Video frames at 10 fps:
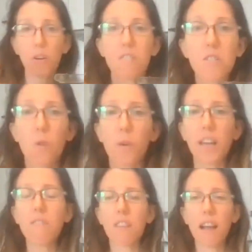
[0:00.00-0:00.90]
soaking
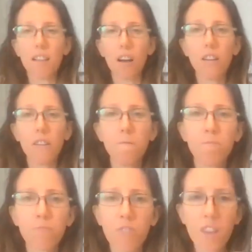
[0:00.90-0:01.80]
for that long.
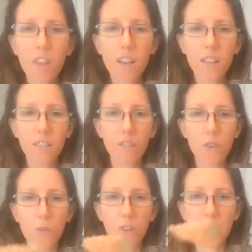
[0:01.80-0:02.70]
You
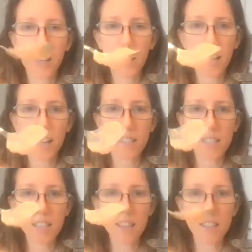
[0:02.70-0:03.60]
can't see
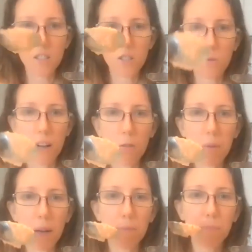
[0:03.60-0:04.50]
this too well,
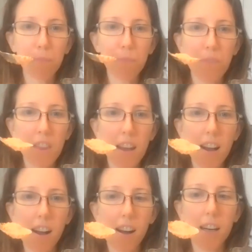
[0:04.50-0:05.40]
but
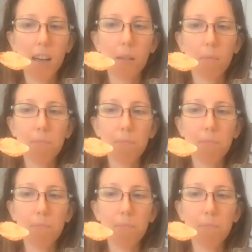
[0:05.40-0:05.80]
the